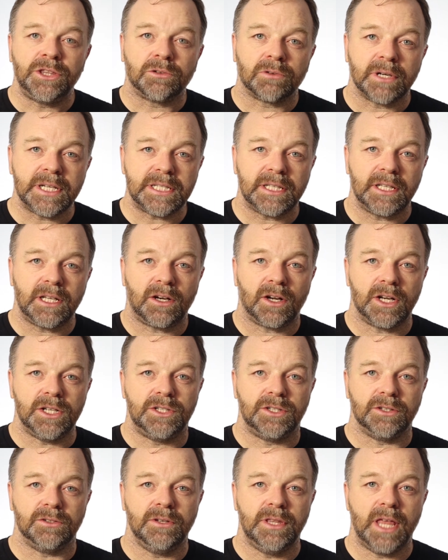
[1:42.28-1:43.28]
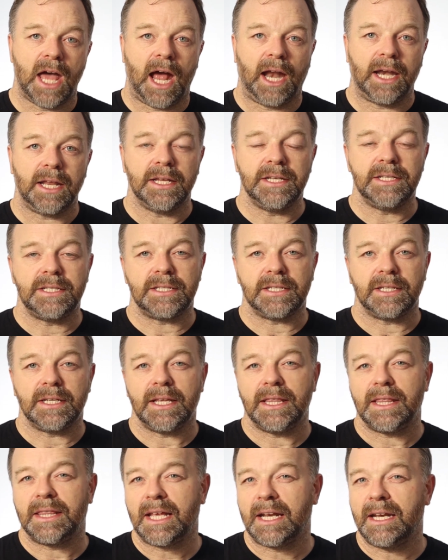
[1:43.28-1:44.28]
the reason that I do that is
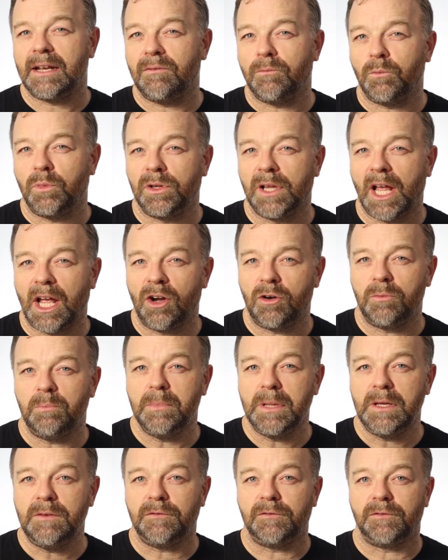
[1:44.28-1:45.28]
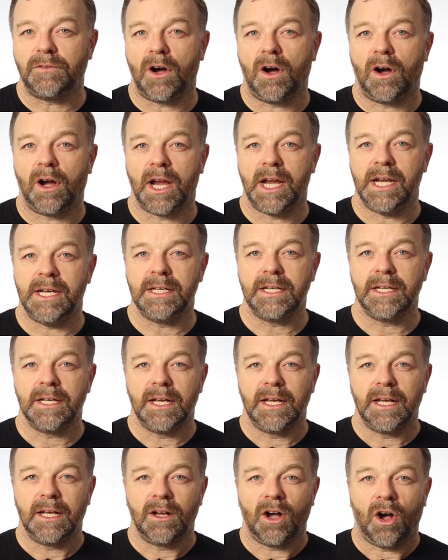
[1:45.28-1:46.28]
that it will help me find
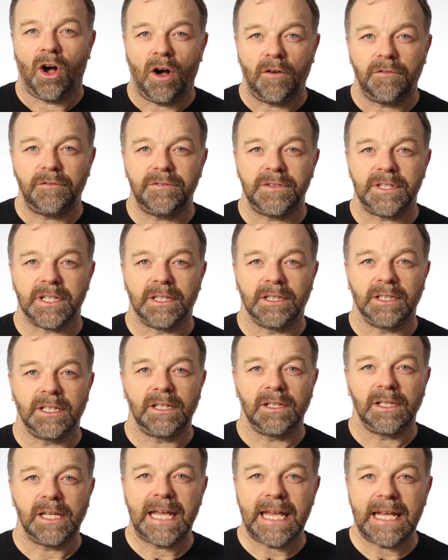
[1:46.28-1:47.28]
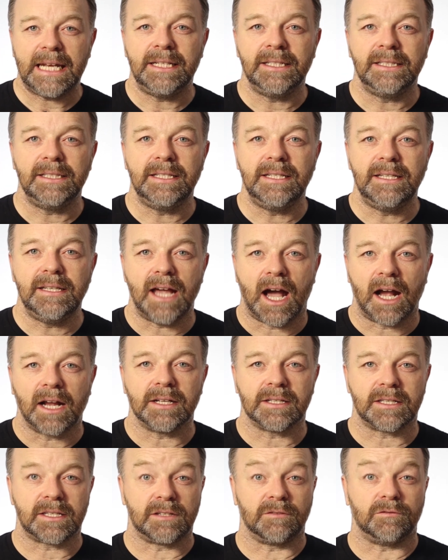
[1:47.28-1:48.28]
often little hidden
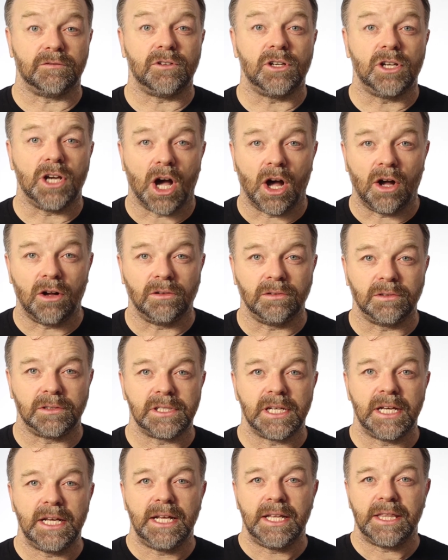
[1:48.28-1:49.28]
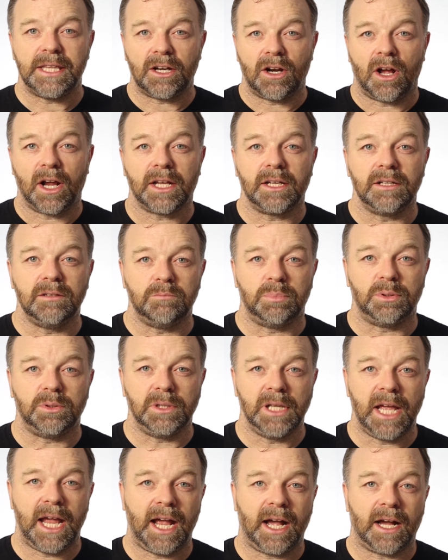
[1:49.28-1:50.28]
nuggets of gold that I can
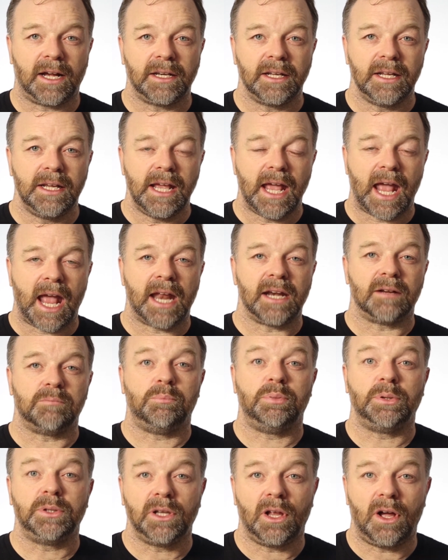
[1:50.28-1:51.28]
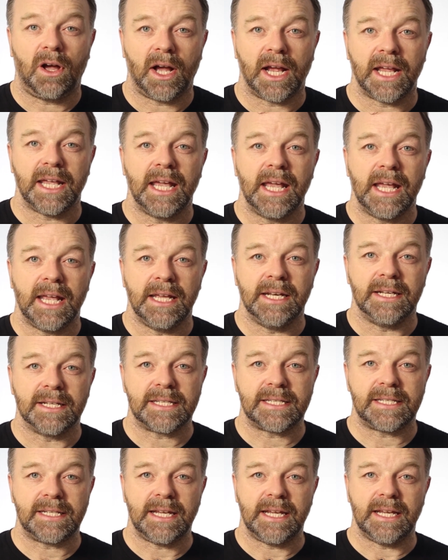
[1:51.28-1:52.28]
pull out and apply in a
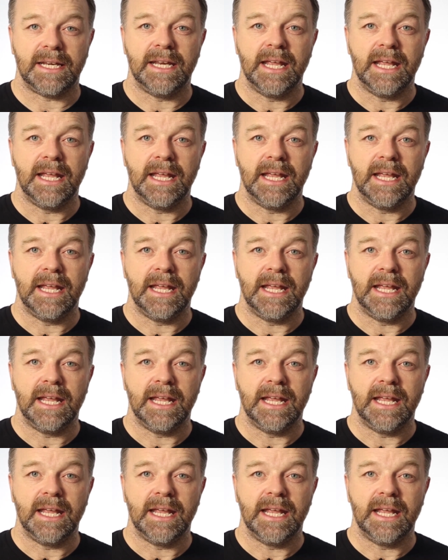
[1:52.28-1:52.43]
scene.